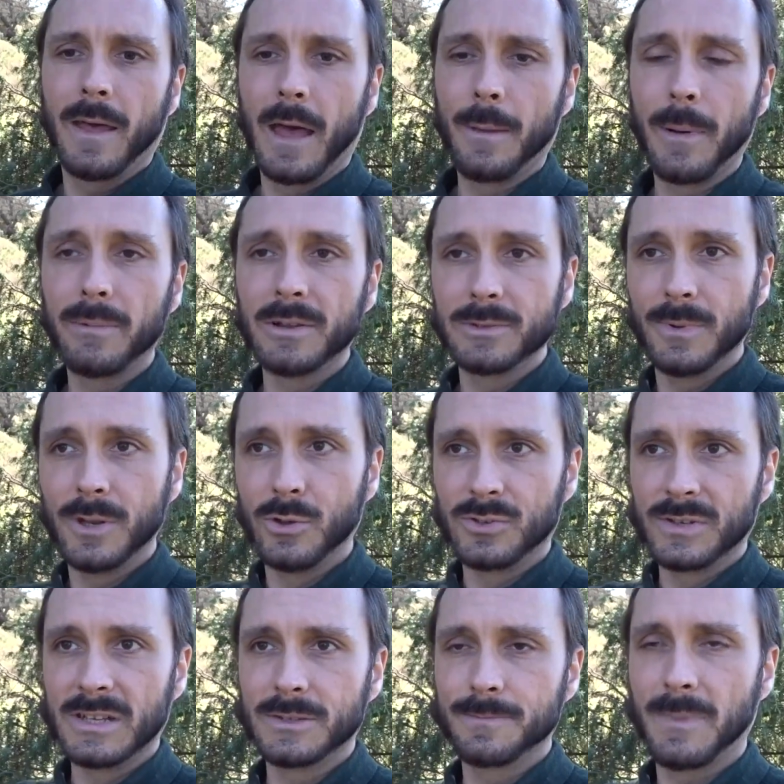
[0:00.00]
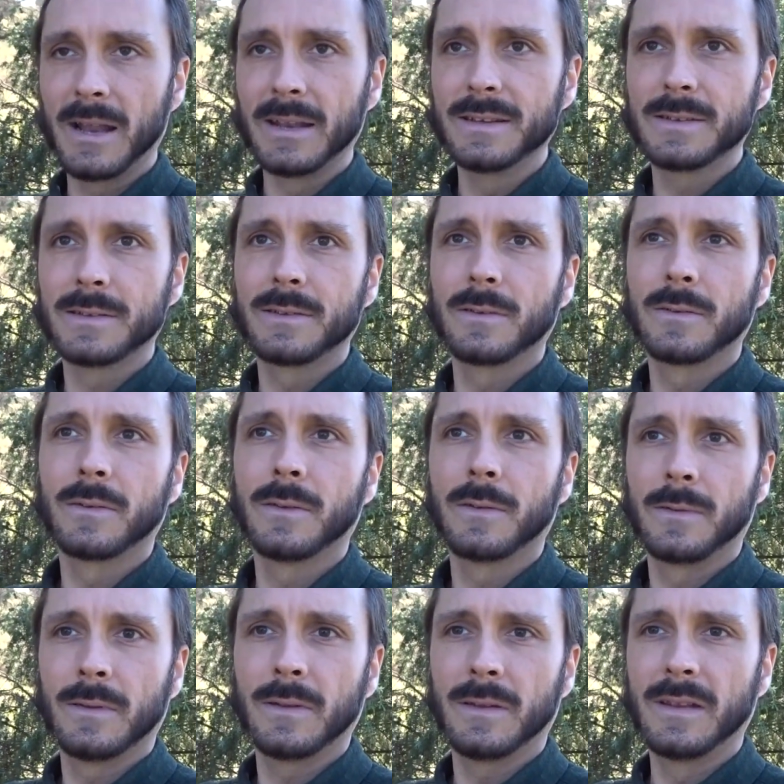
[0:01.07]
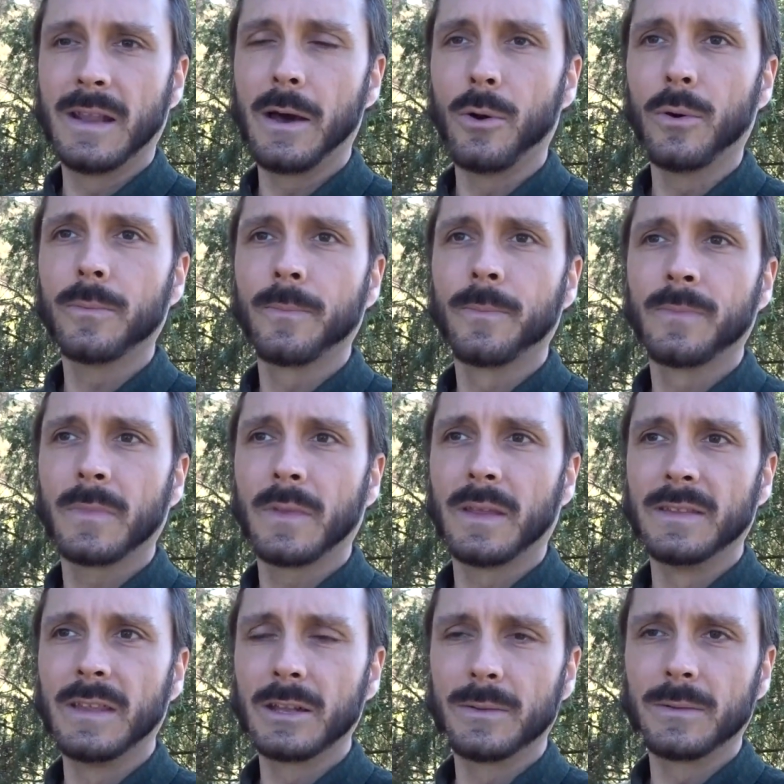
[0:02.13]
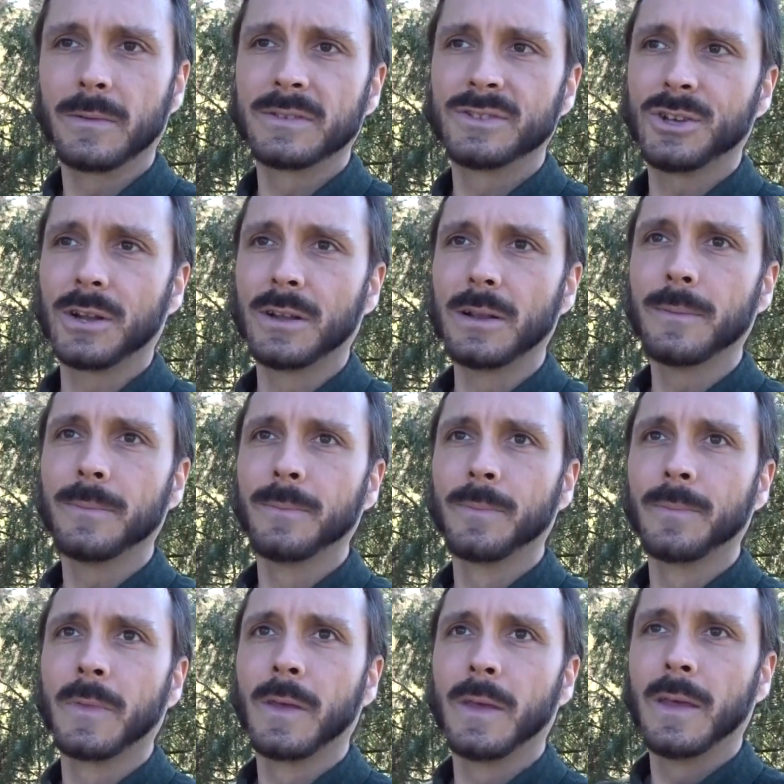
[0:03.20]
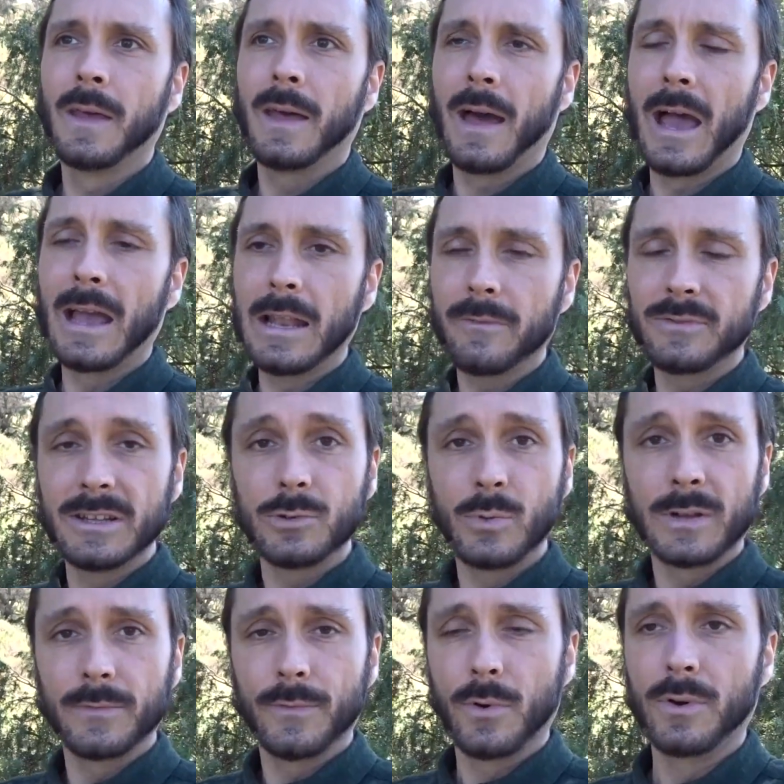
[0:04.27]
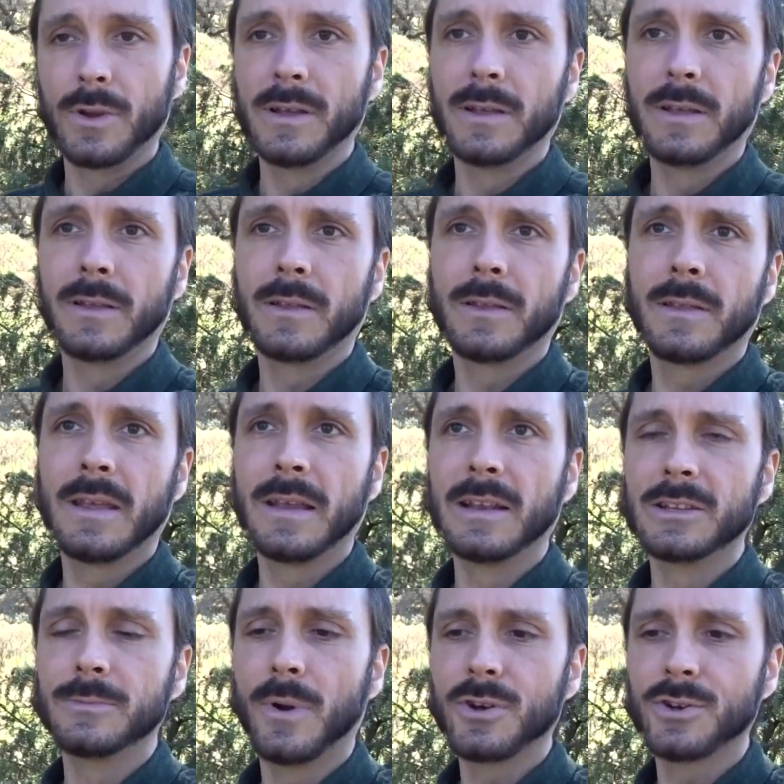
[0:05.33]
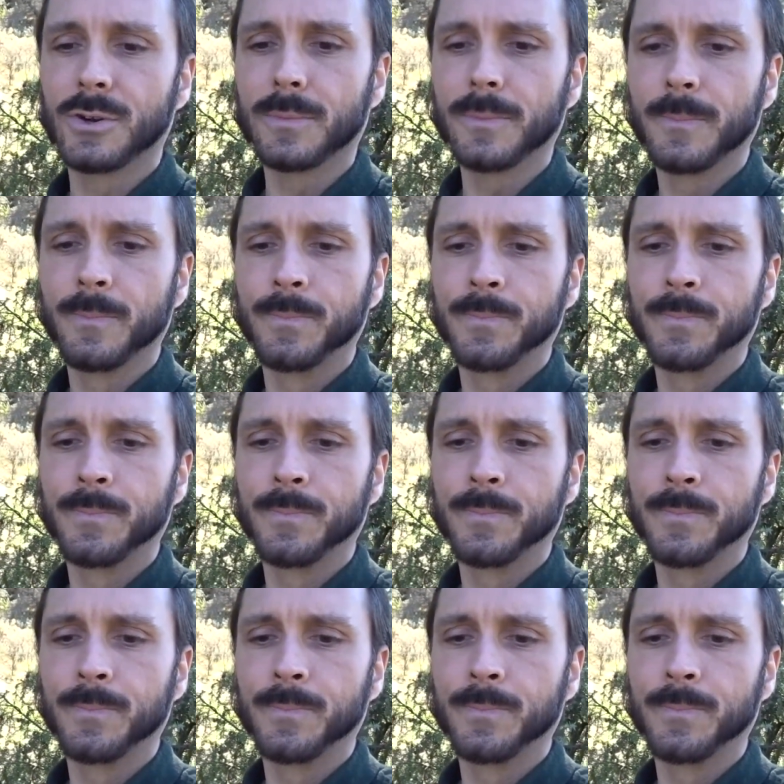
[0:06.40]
I publish videos in Spanish now in that channel. I left this one for the English version.